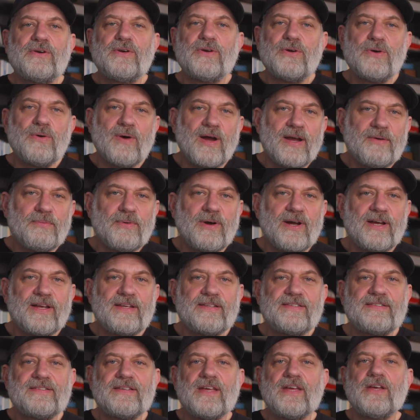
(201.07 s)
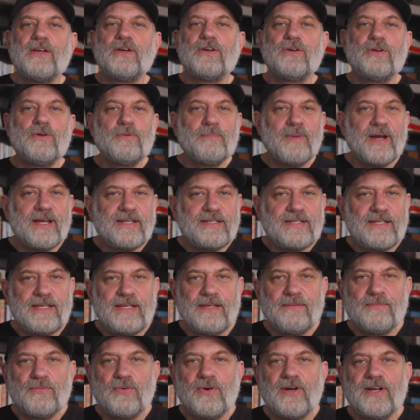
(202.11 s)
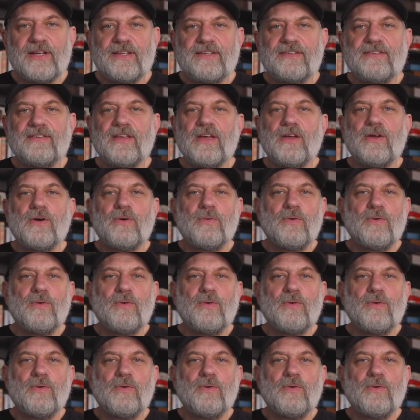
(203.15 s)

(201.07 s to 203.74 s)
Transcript: who I was, who my team was,